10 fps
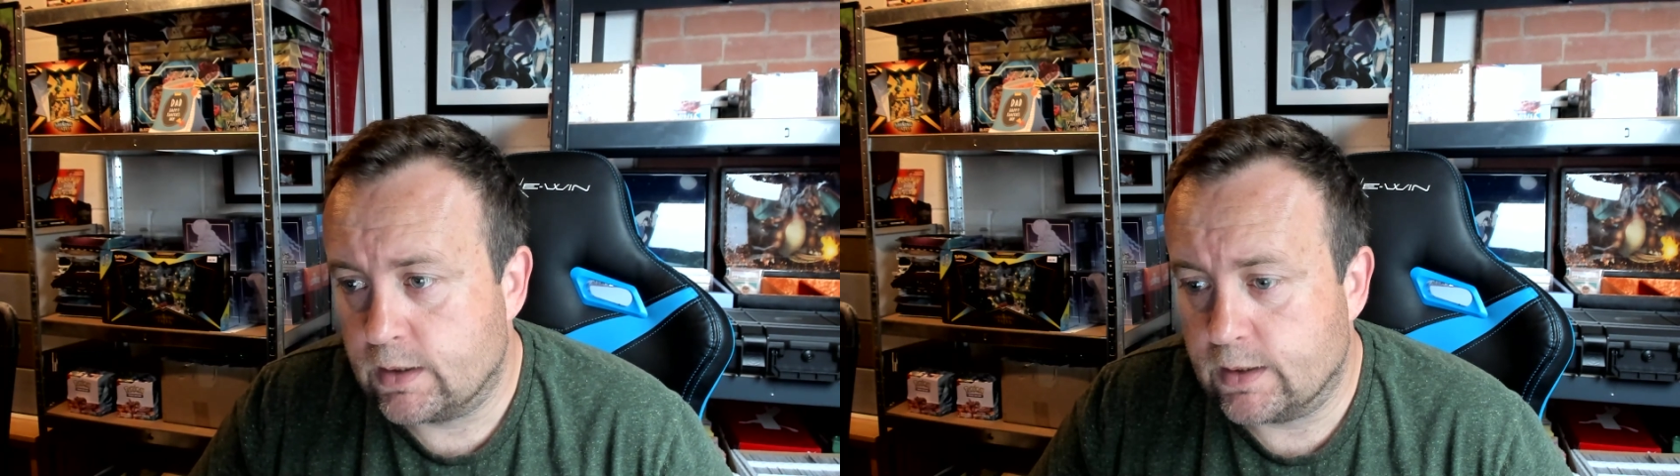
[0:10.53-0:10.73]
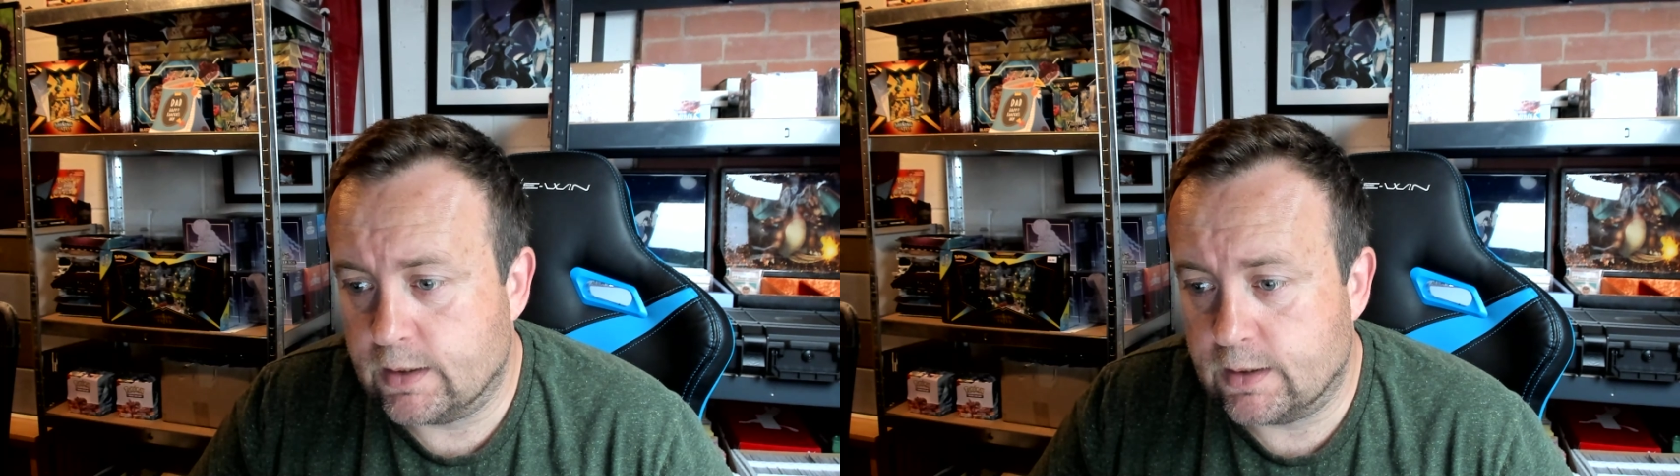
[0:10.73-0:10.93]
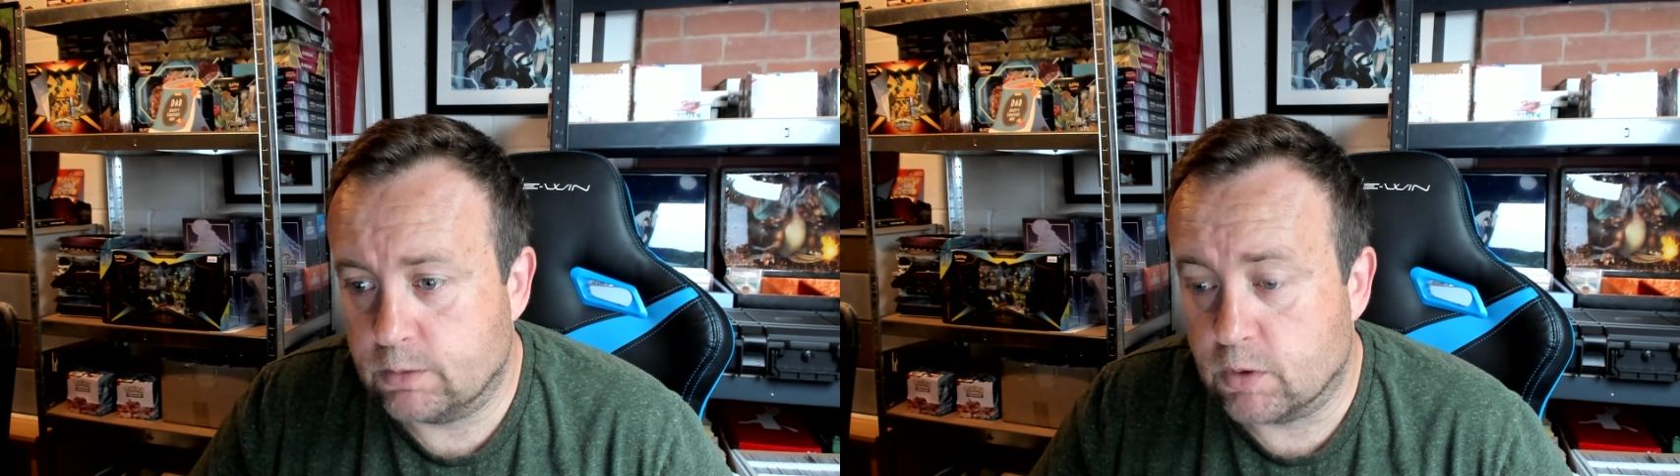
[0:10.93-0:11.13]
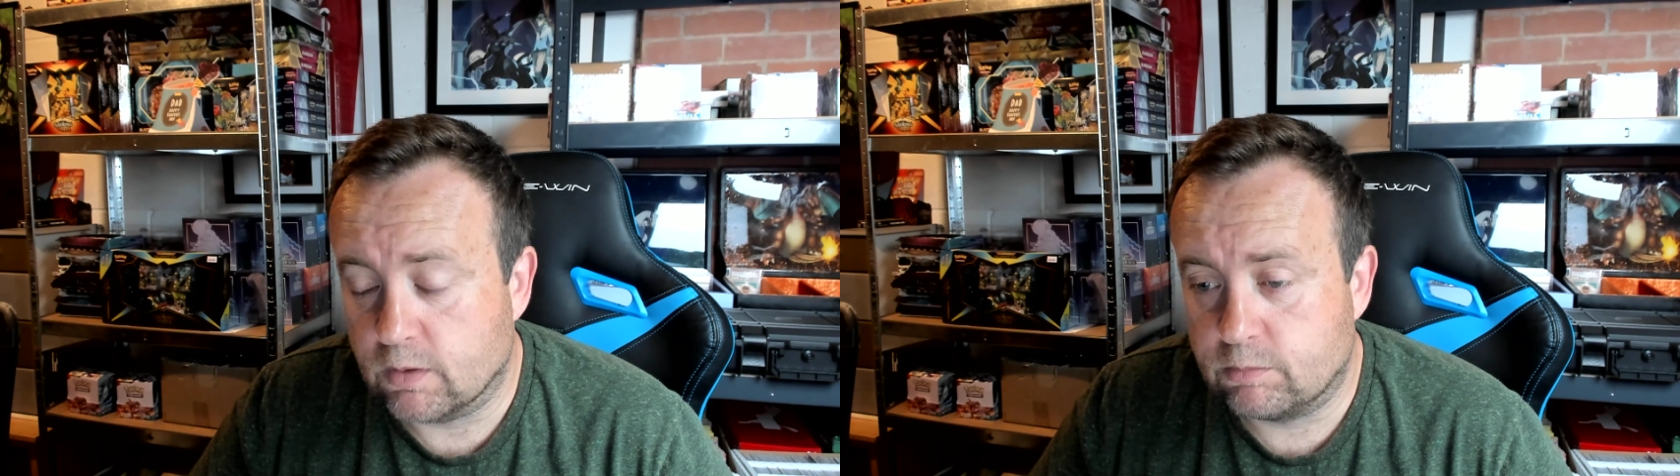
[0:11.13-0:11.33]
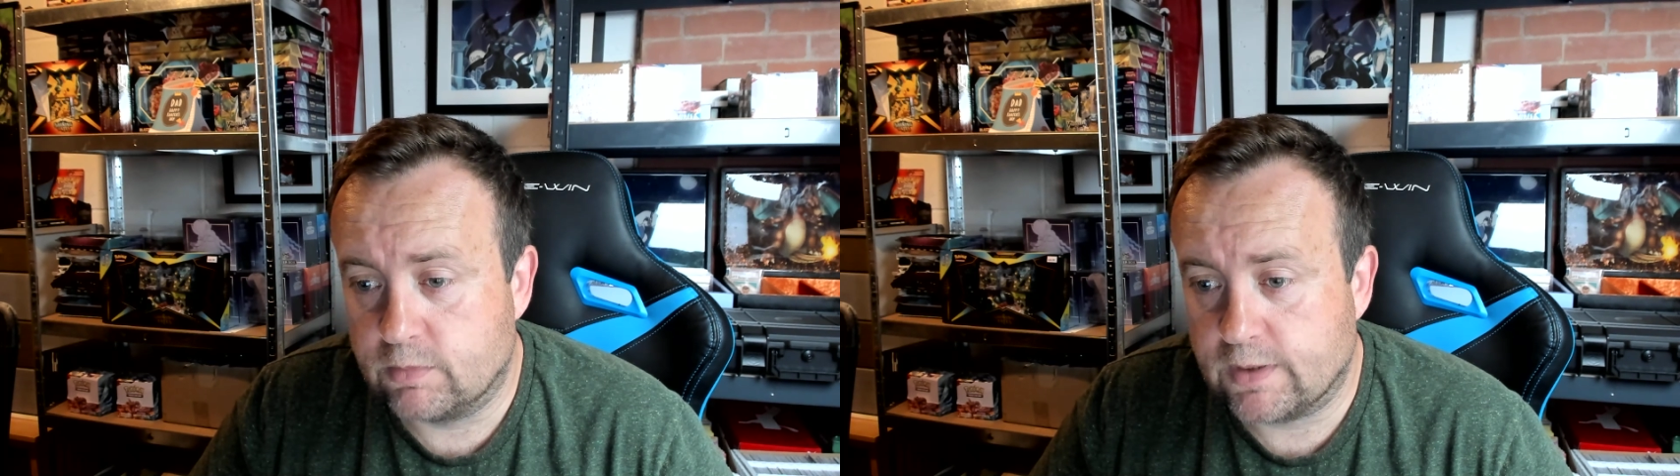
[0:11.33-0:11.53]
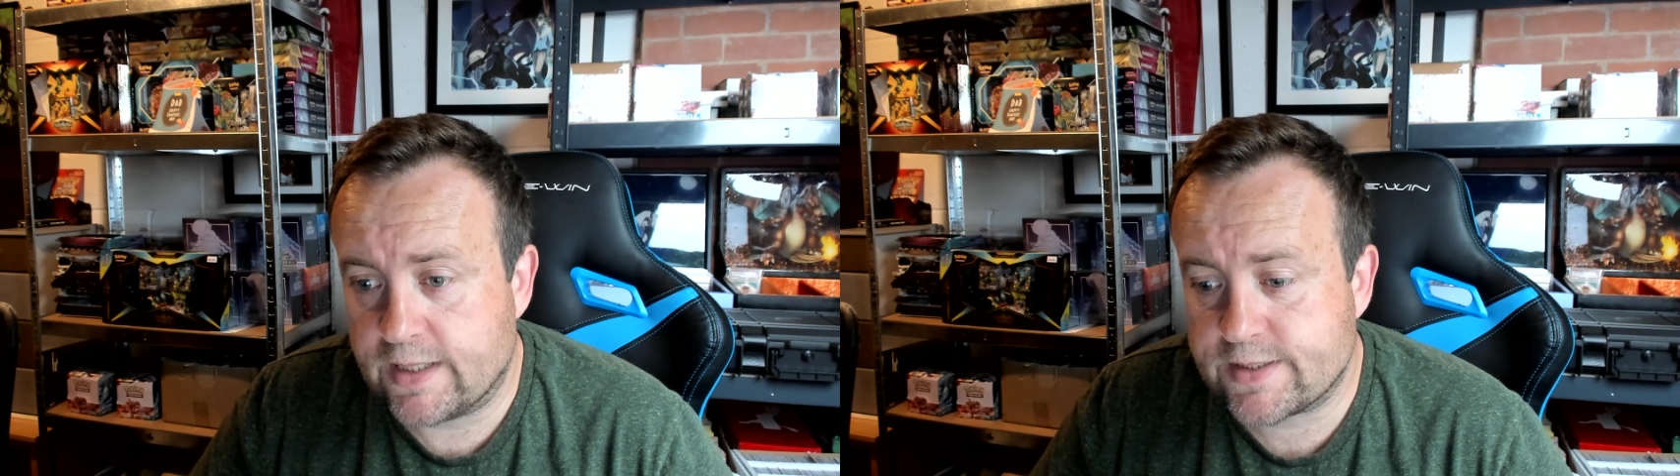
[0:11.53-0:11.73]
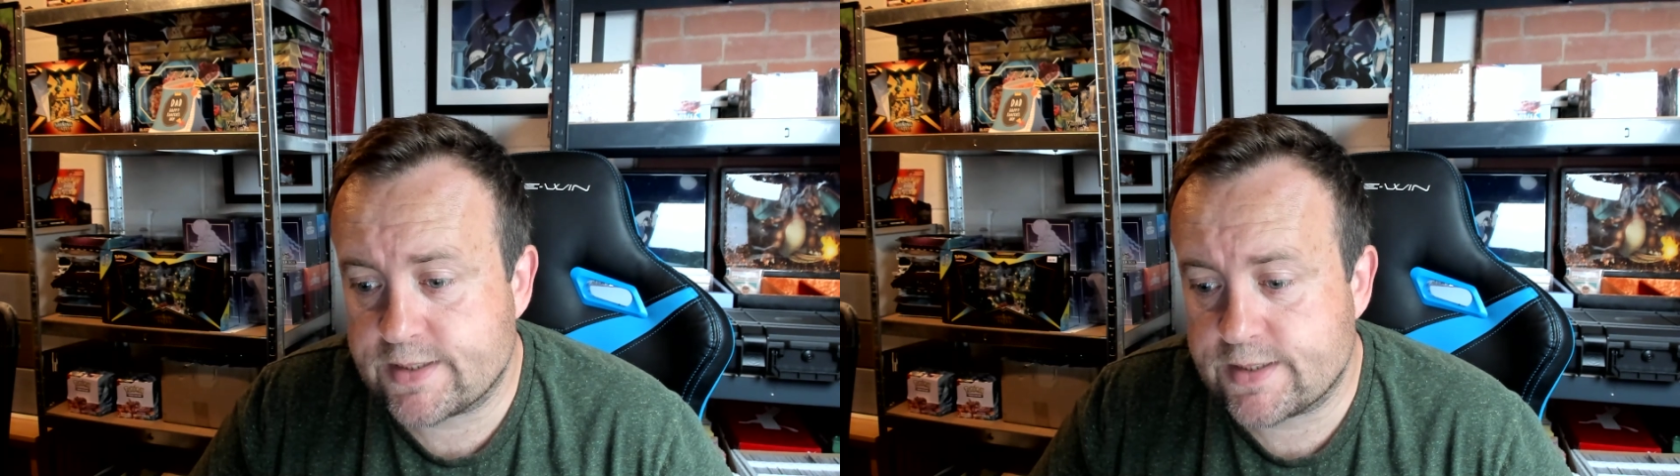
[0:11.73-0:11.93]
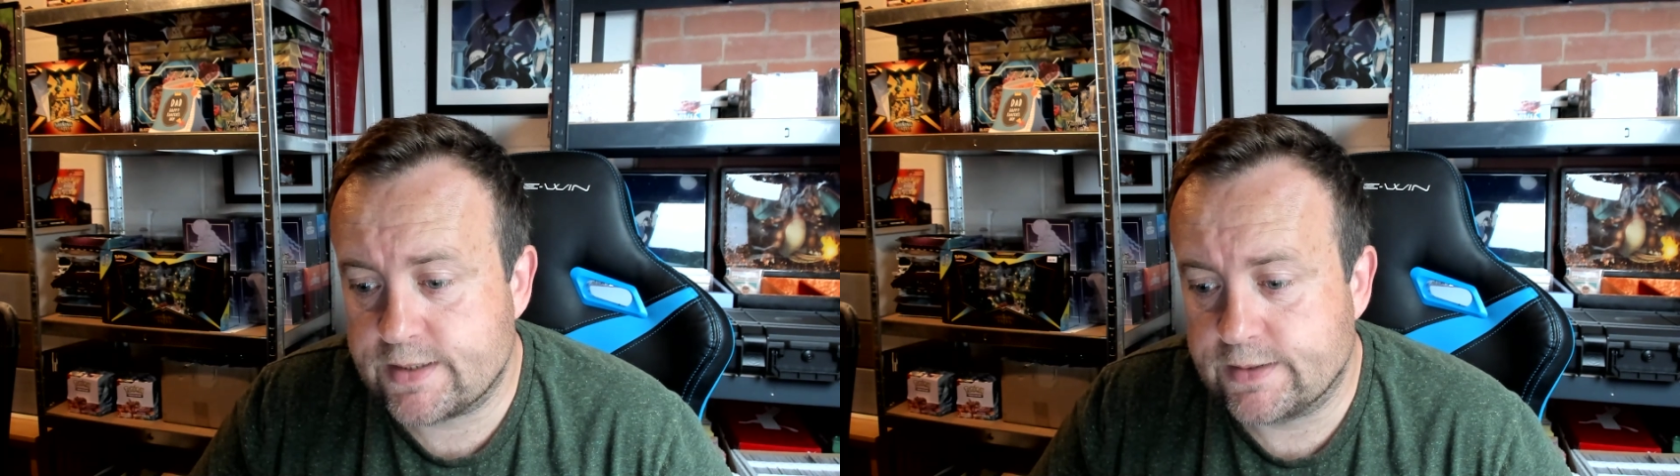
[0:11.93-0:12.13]
When
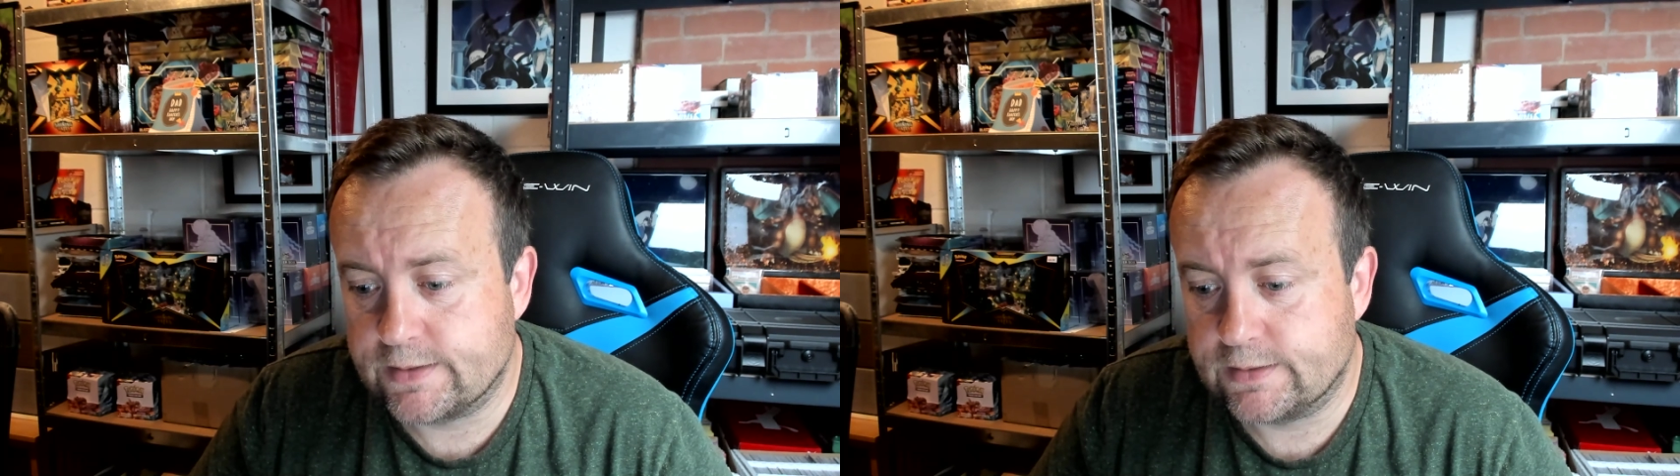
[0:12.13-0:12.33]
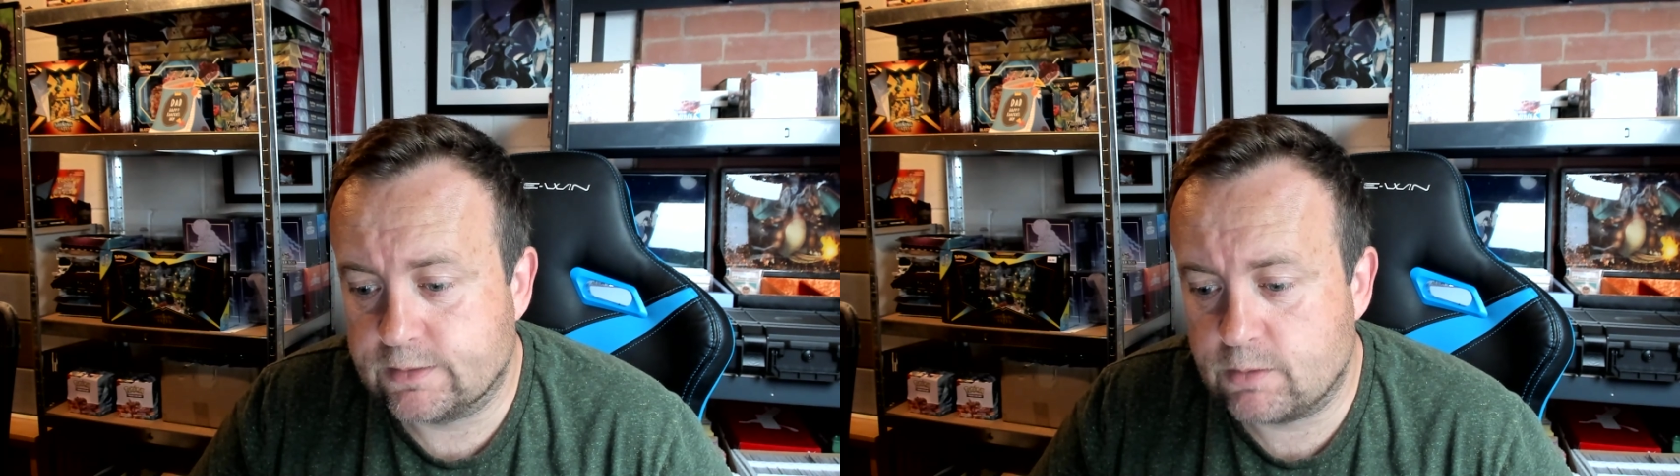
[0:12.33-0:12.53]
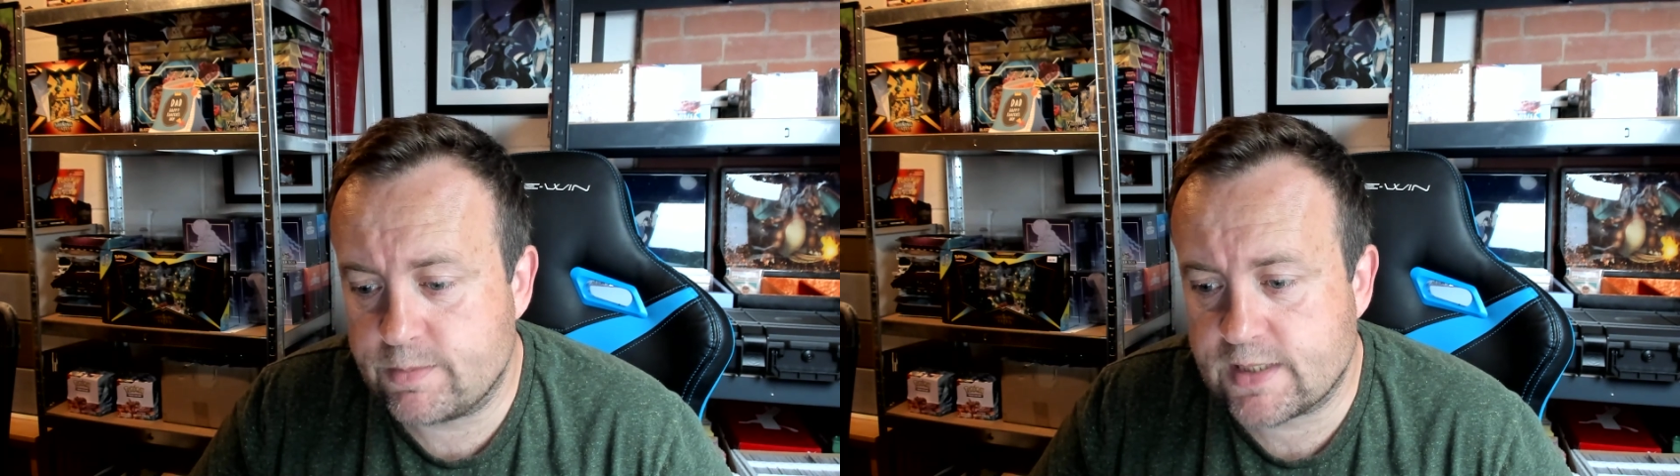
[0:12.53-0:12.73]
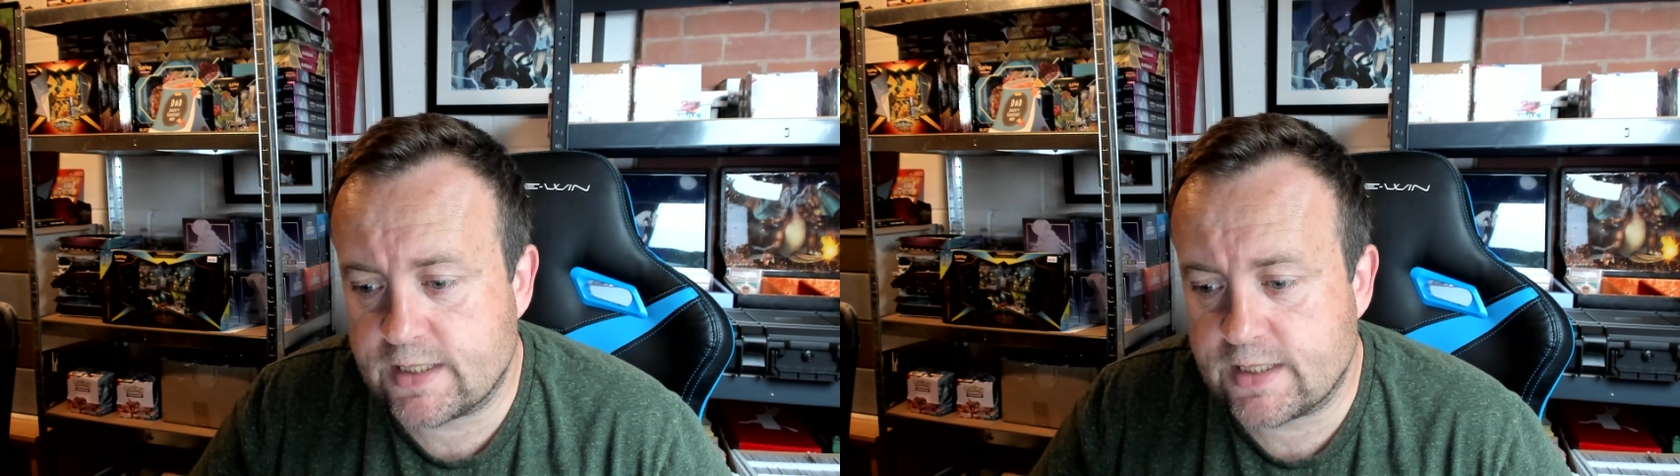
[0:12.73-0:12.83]
was